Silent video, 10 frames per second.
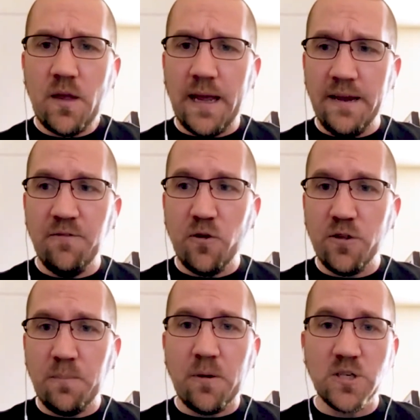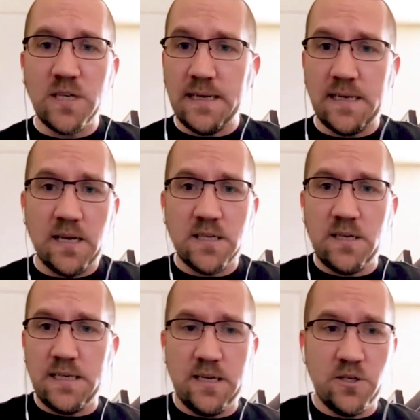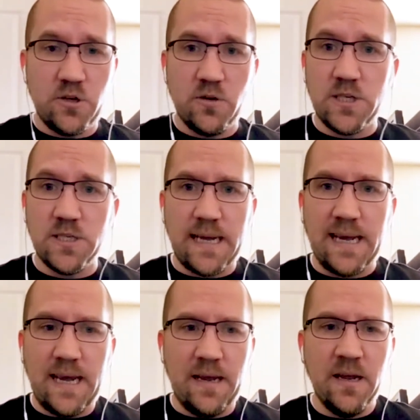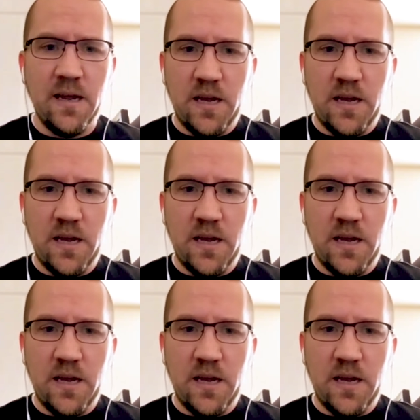And for the person that doesn't attend church, it's like, hey,